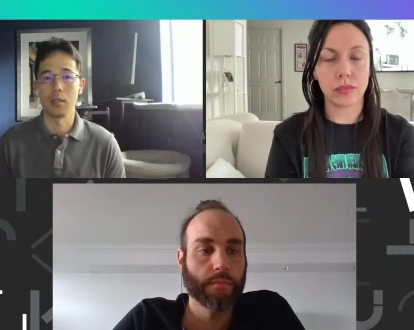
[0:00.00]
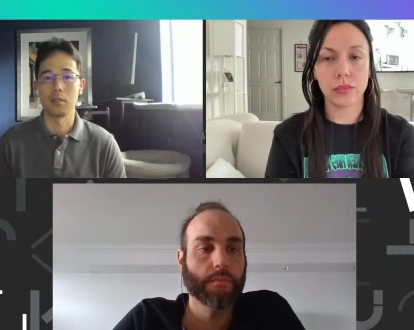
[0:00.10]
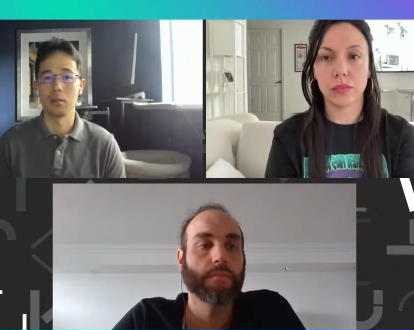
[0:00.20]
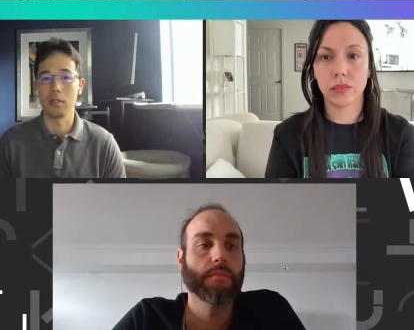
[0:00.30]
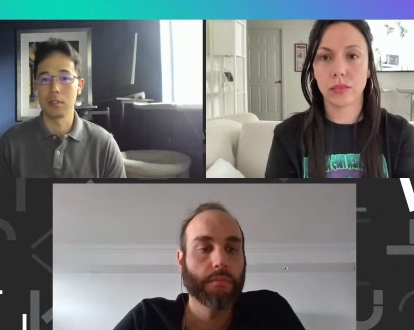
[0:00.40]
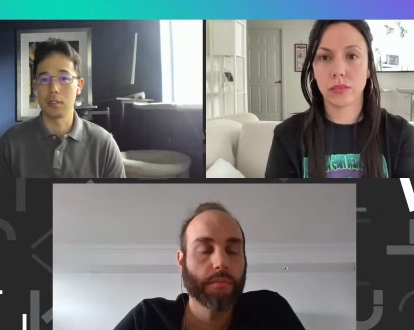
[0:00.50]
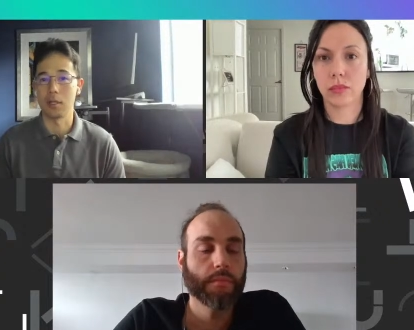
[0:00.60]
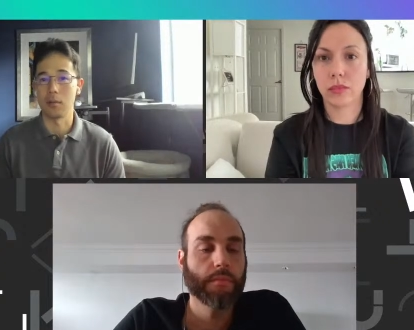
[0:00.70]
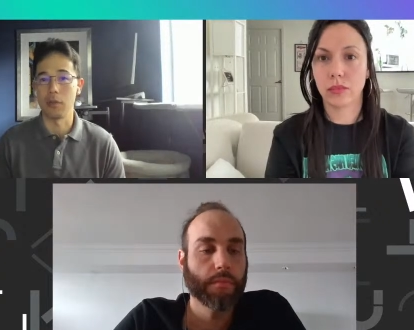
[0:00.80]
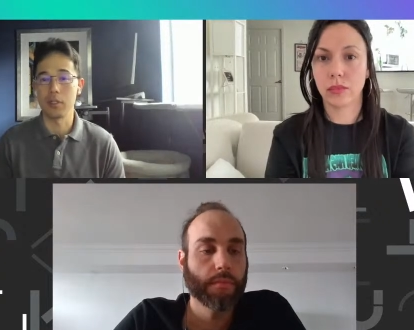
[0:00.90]
Speaker 1: And so this is
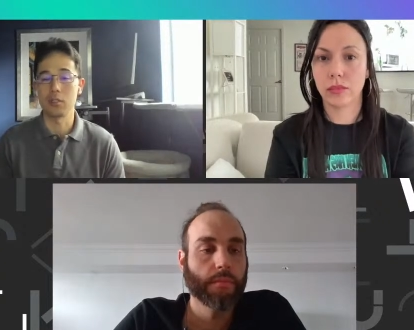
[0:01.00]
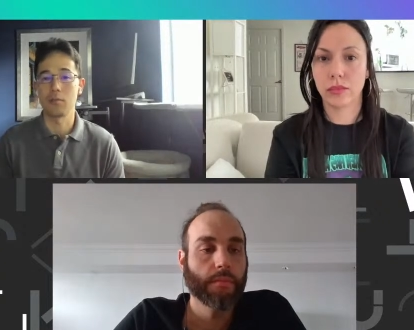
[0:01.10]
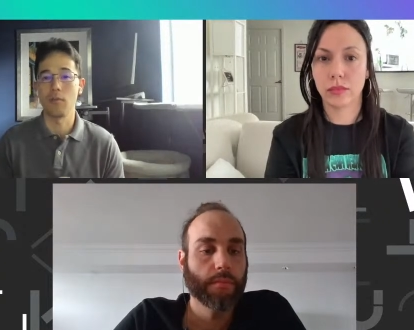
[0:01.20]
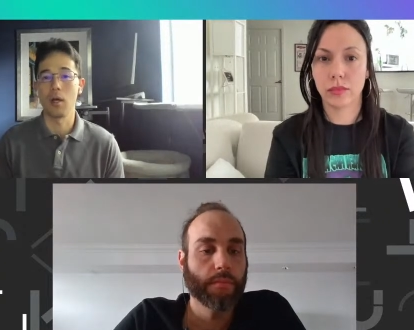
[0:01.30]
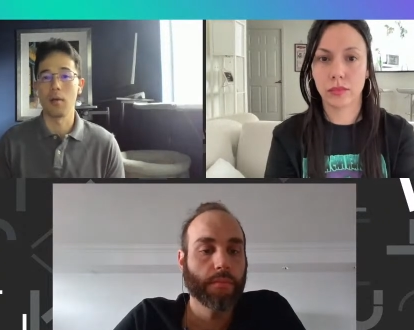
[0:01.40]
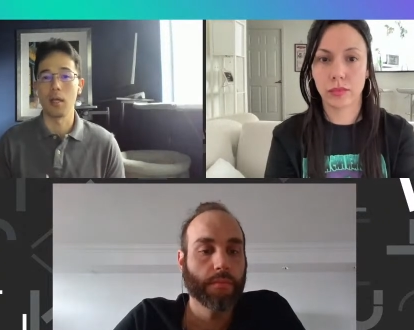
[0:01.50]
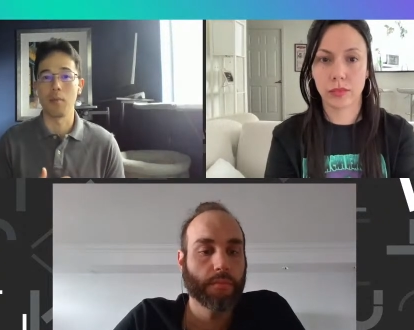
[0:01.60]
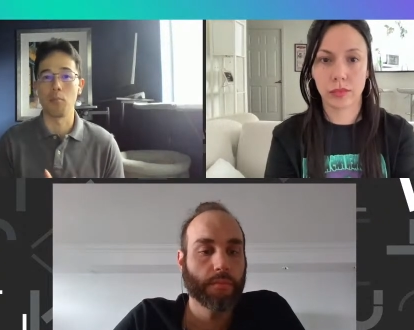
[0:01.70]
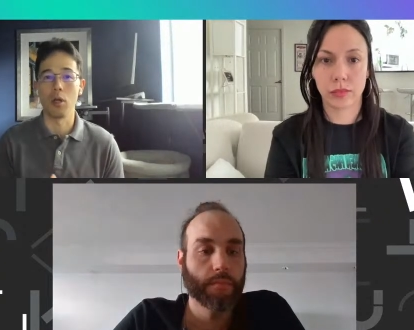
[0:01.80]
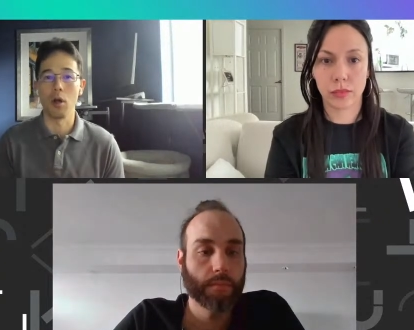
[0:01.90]

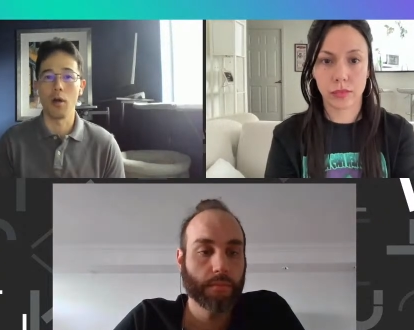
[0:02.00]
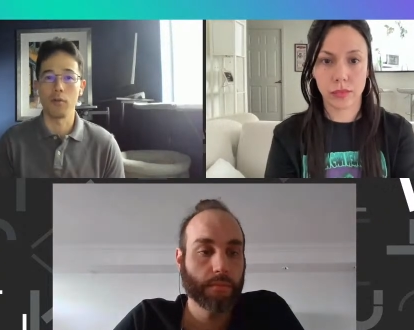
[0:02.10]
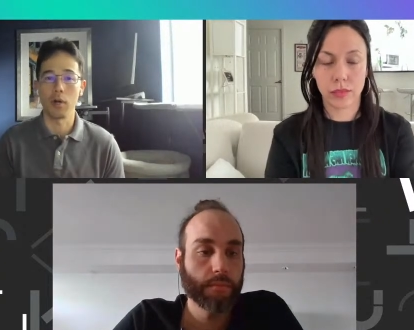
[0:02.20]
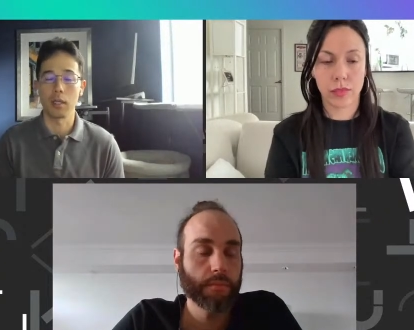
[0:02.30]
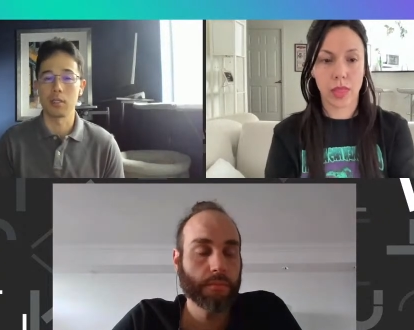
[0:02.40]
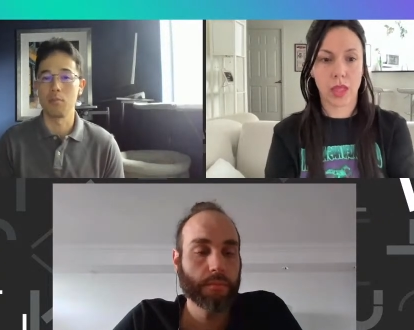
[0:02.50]
an offering.